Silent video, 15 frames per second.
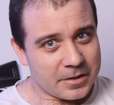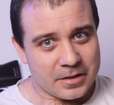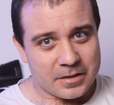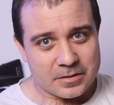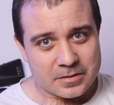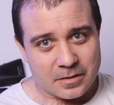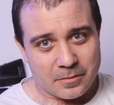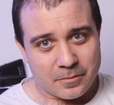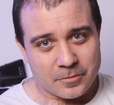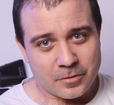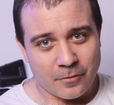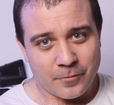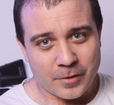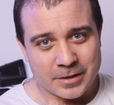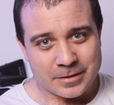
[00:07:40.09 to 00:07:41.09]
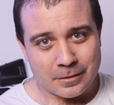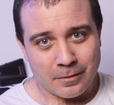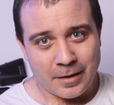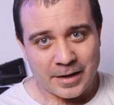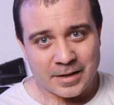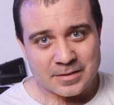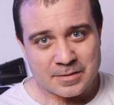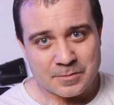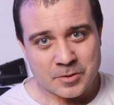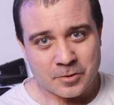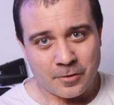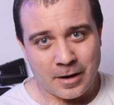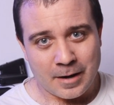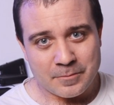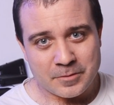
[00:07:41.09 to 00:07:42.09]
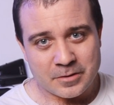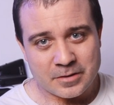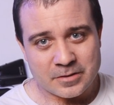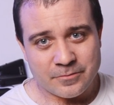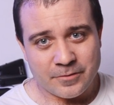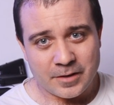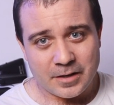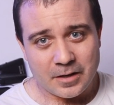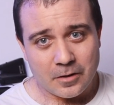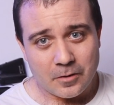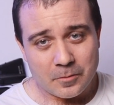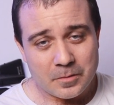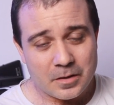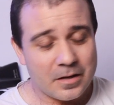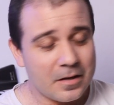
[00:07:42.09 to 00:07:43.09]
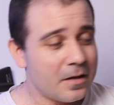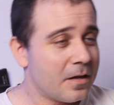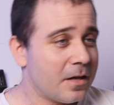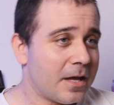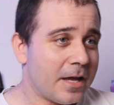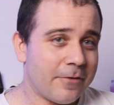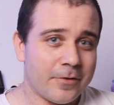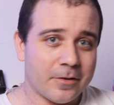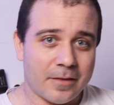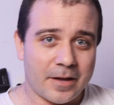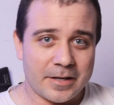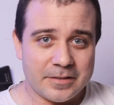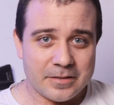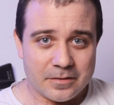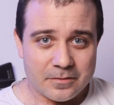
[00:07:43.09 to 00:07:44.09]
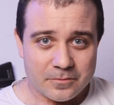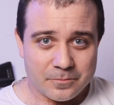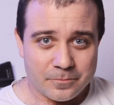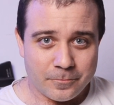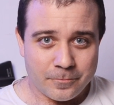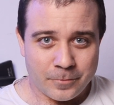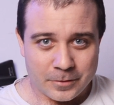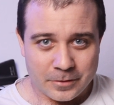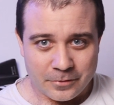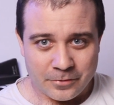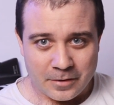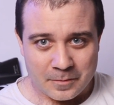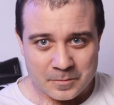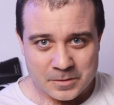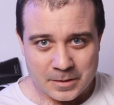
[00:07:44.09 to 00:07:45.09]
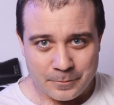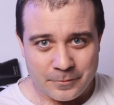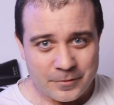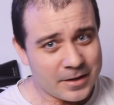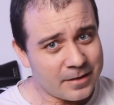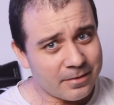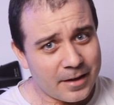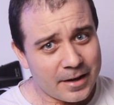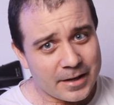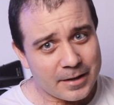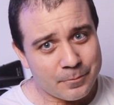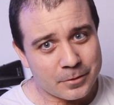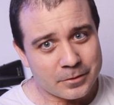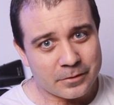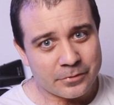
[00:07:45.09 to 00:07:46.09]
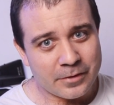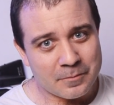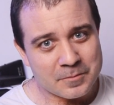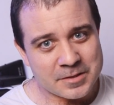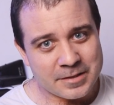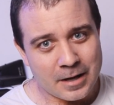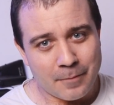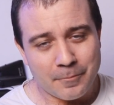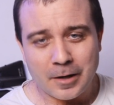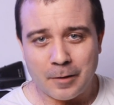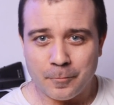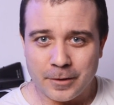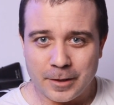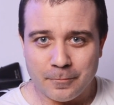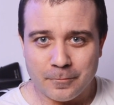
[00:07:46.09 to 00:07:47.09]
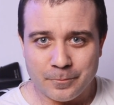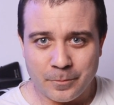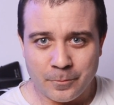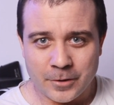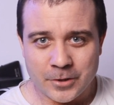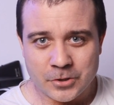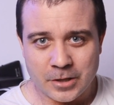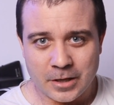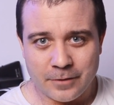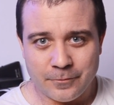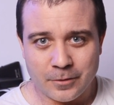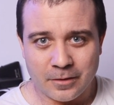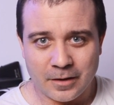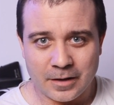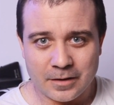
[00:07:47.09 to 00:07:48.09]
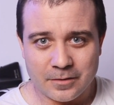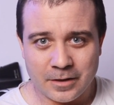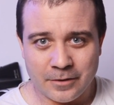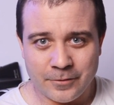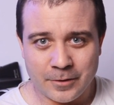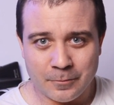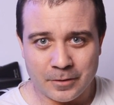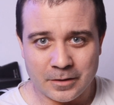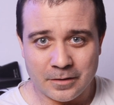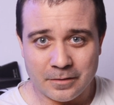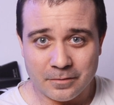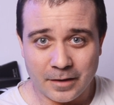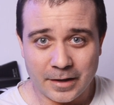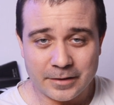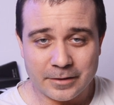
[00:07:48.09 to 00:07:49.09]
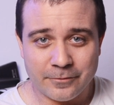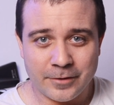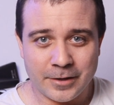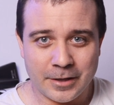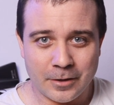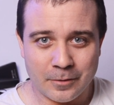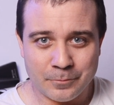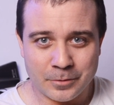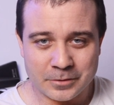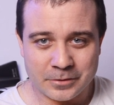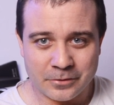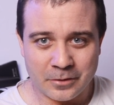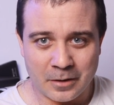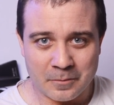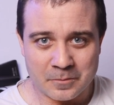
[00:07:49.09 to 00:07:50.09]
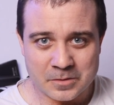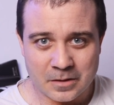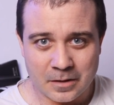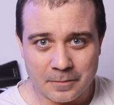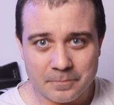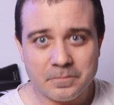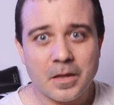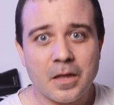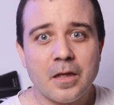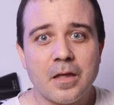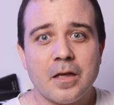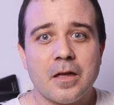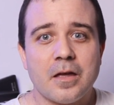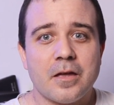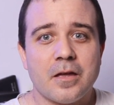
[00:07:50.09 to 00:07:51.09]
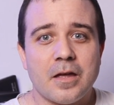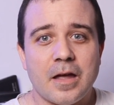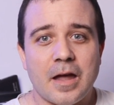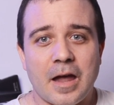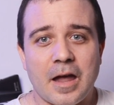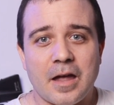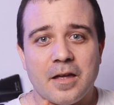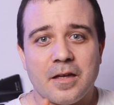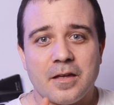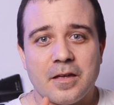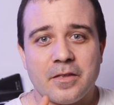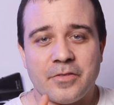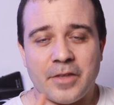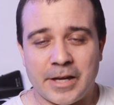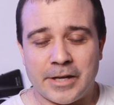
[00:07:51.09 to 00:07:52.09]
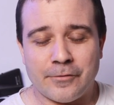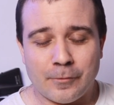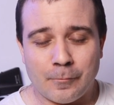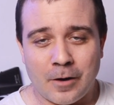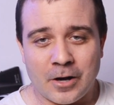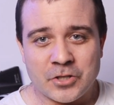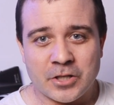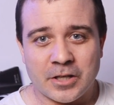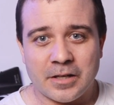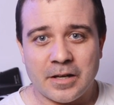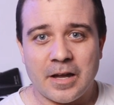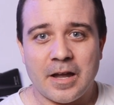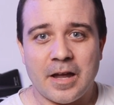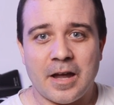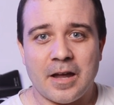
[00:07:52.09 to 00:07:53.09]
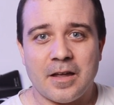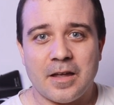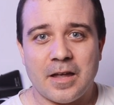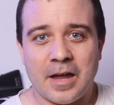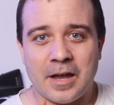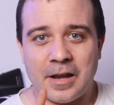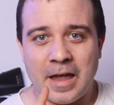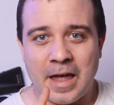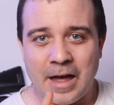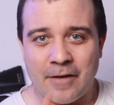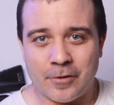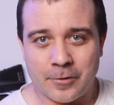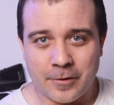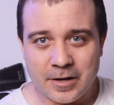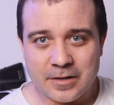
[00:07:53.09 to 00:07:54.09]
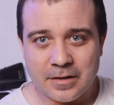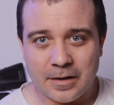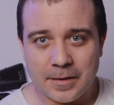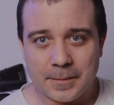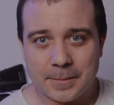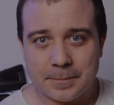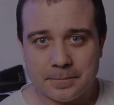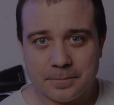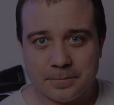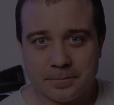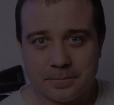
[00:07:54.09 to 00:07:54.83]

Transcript: Please don't forget to like and subscribe to this video. If you liked it, put the thumbs up. If you didn't like it, put the thumbs down, but I really would appreciate if you would like the video and put the thumbs up. Thank you for watching, and have a great day.